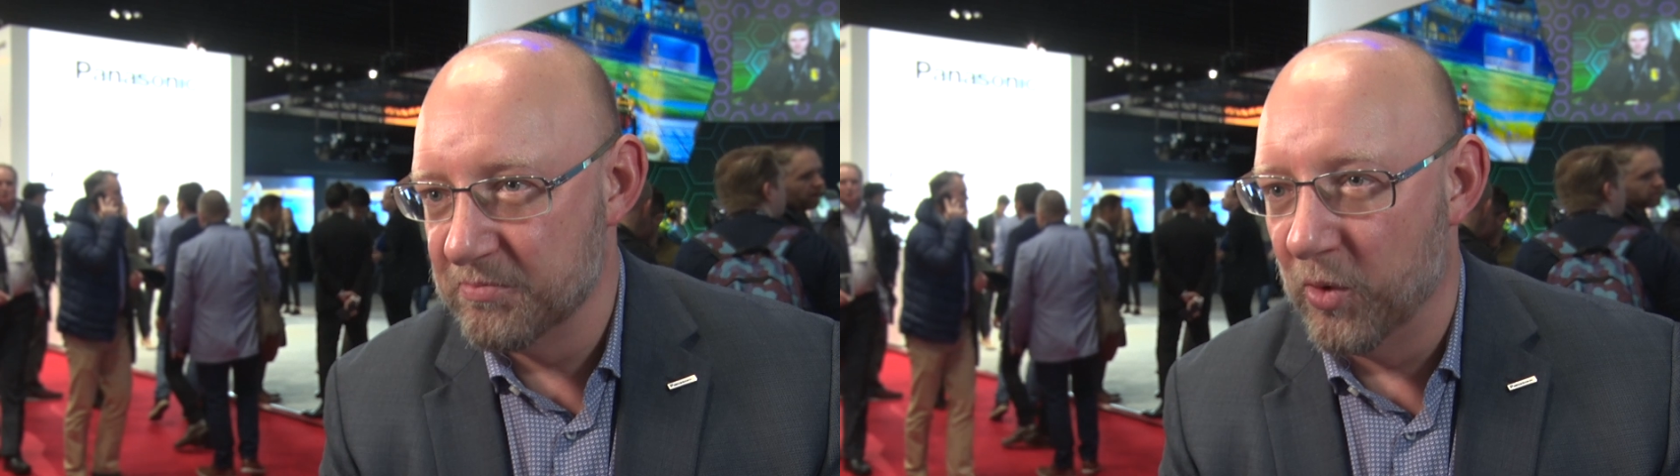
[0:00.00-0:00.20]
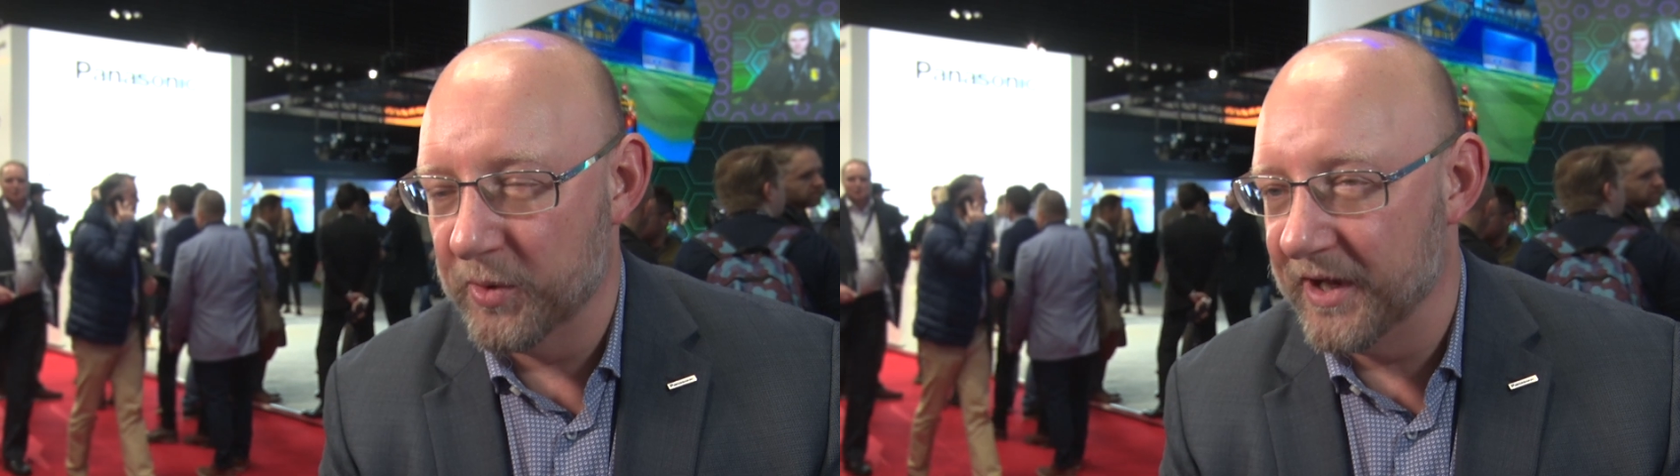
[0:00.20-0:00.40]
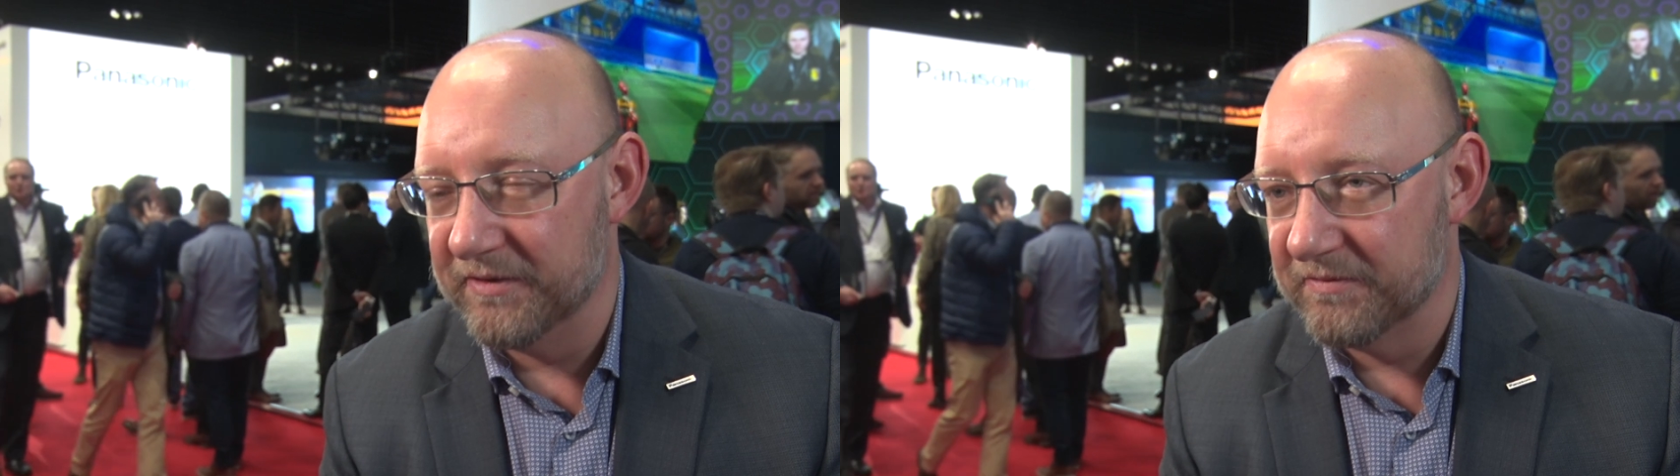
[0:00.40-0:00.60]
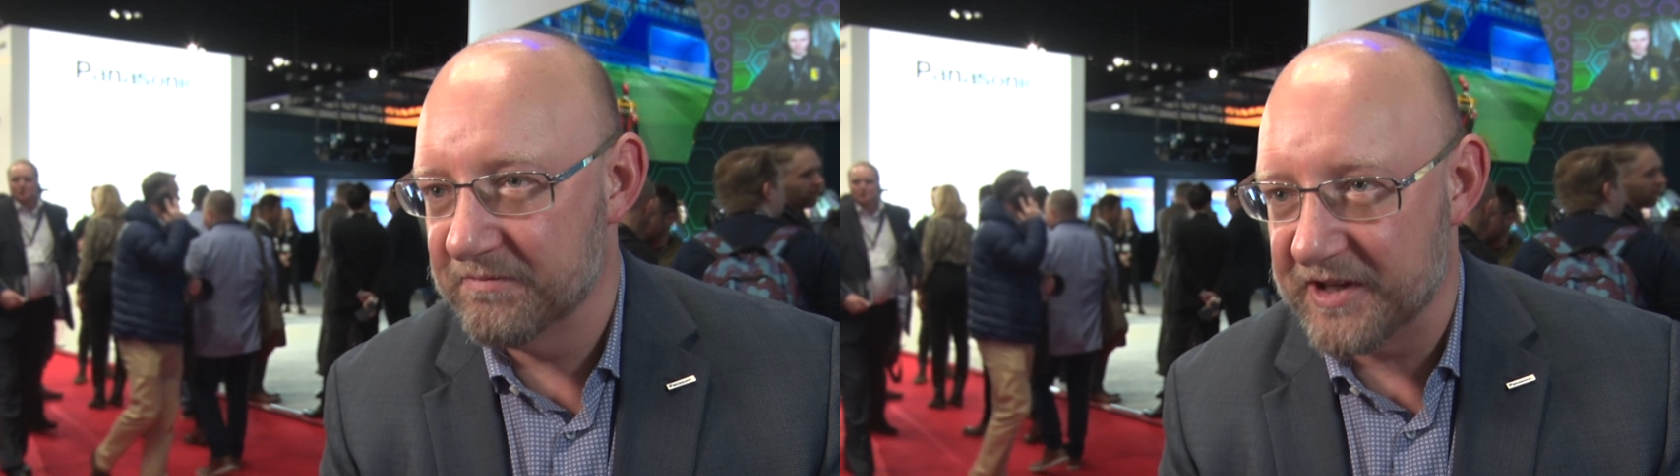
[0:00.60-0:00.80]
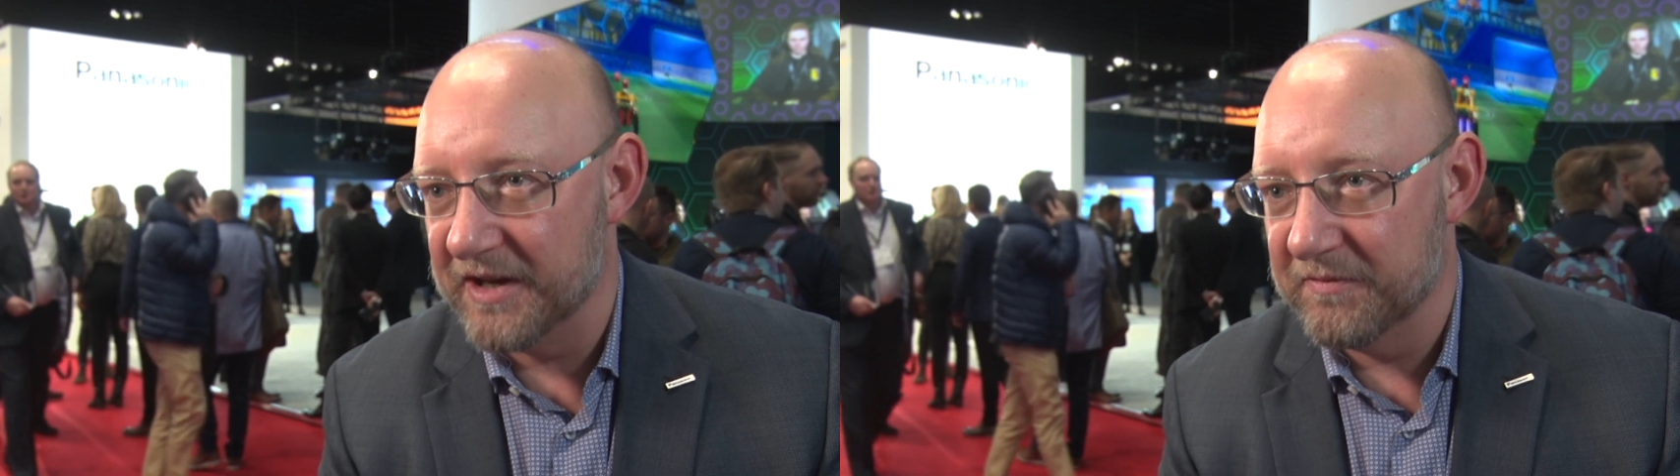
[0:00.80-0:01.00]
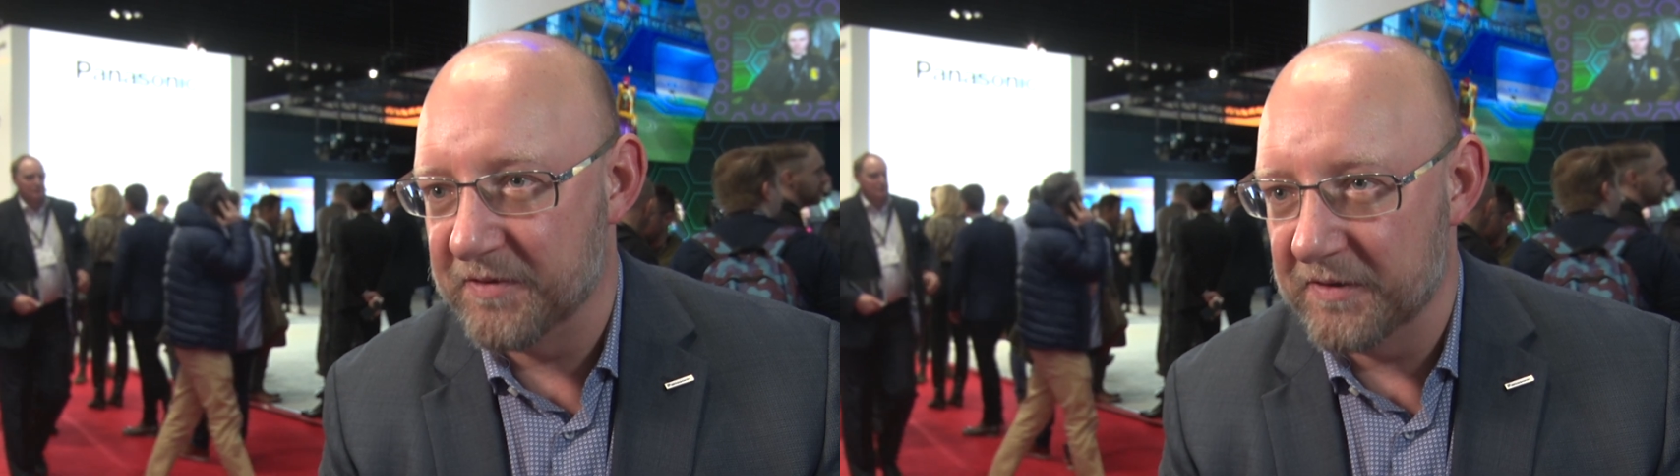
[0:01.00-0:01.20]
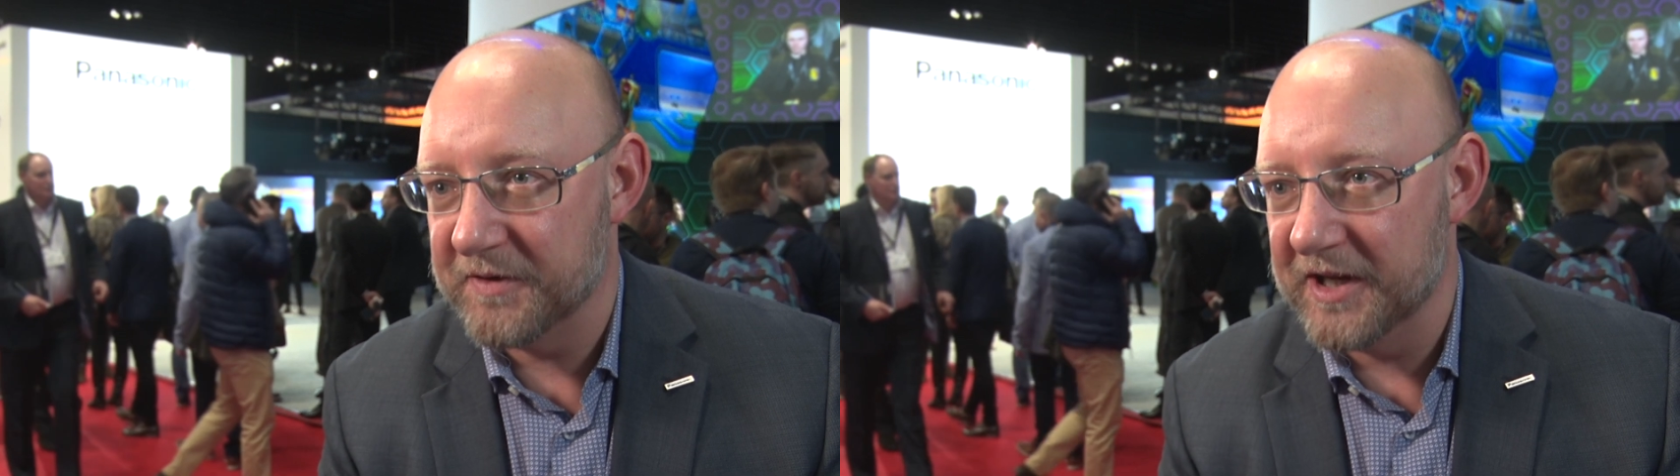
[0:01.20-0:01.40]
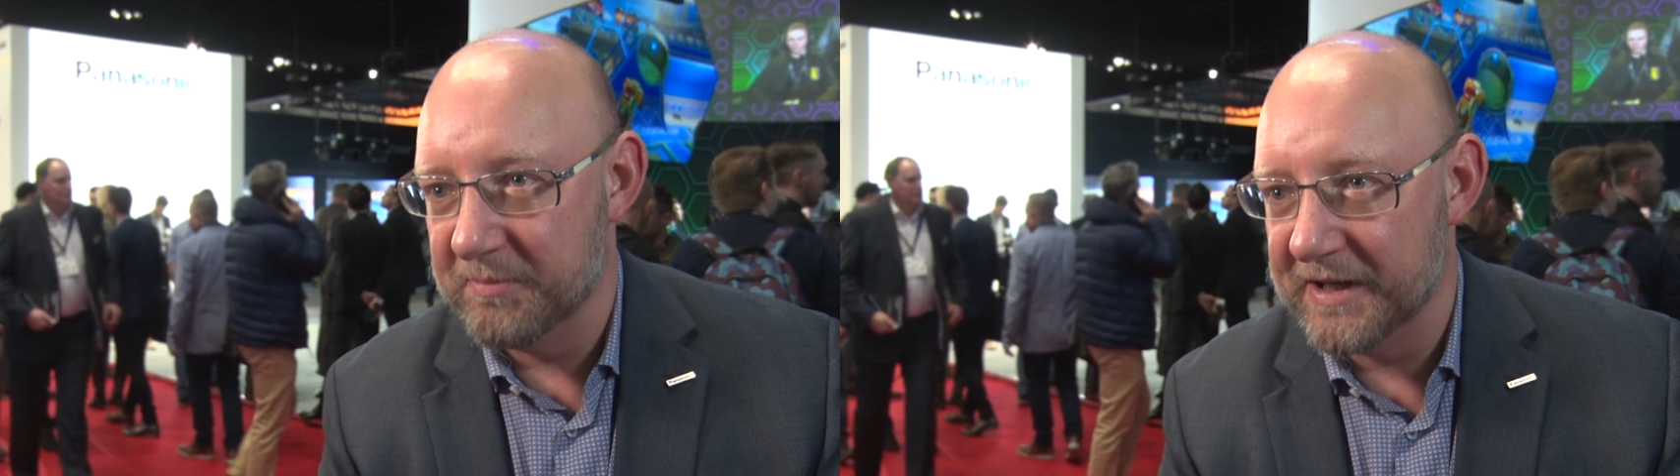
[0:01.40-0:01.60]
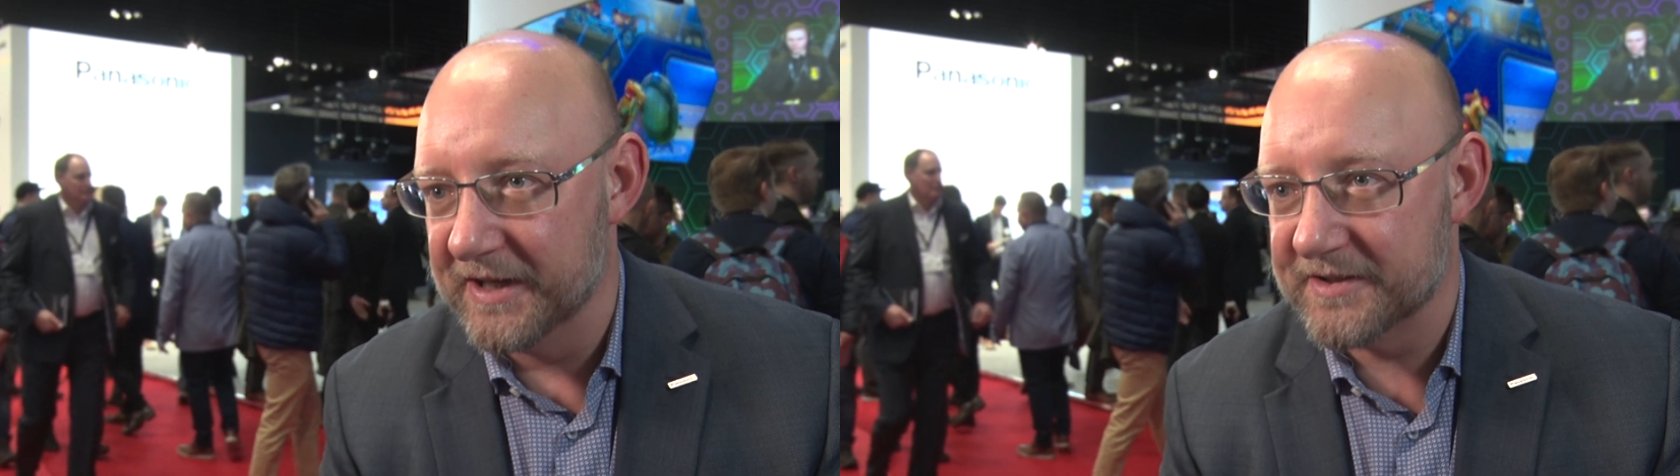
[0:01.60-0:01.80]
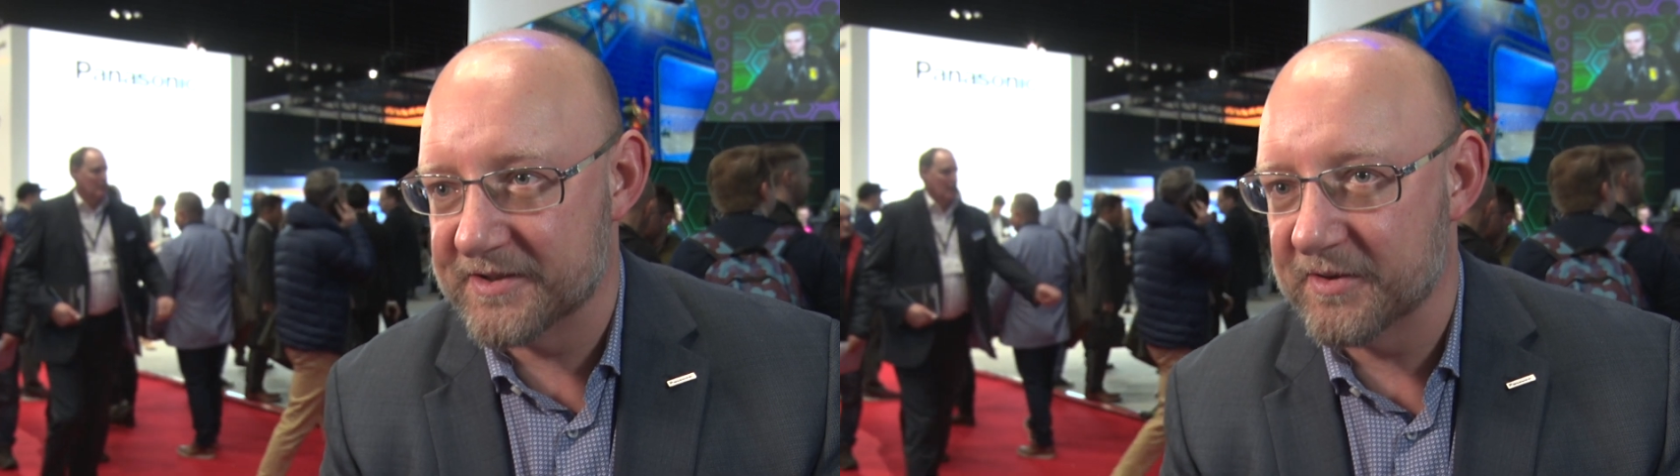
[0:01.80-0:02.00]
more than 10, 15
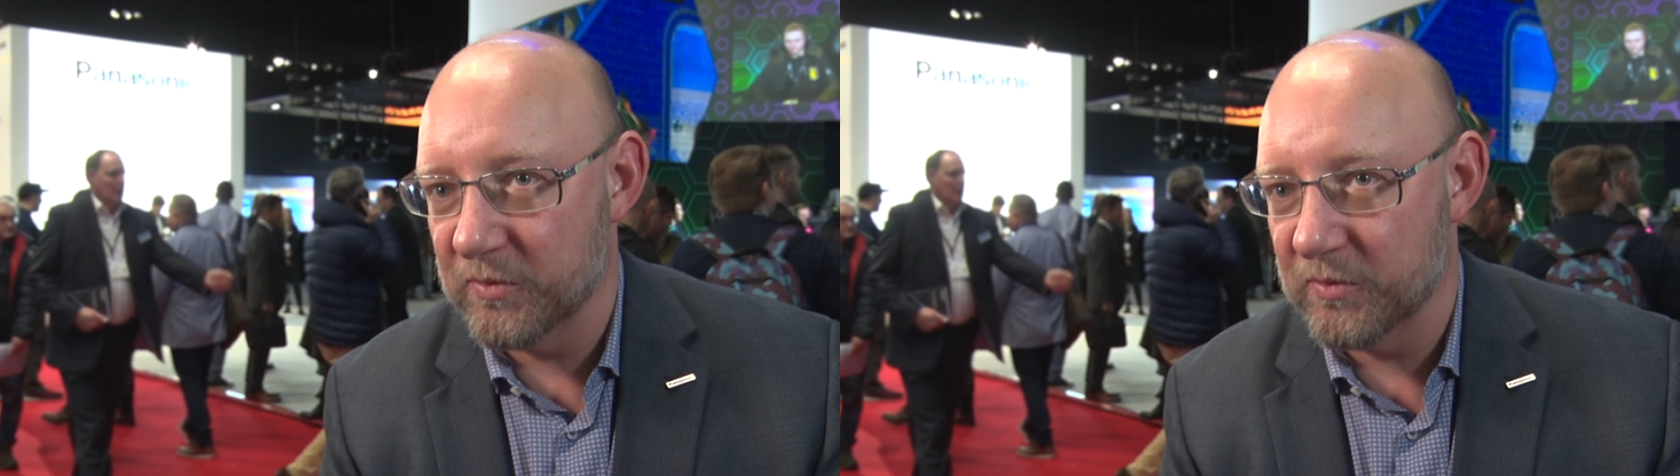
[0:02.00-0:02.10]
minutes